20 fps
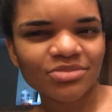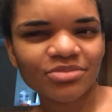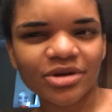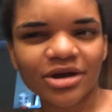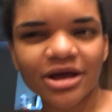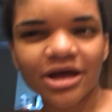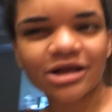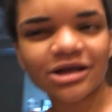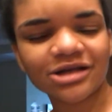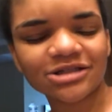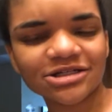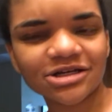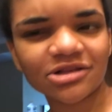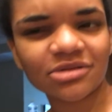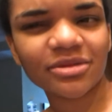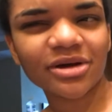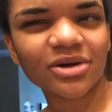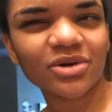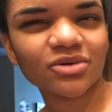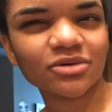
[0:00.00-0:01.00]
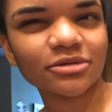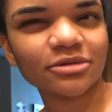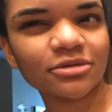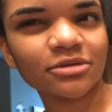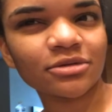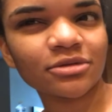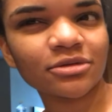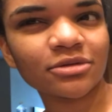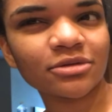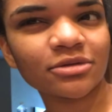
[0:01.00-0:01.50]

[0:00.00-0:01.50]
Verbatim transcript: but I have to take them out.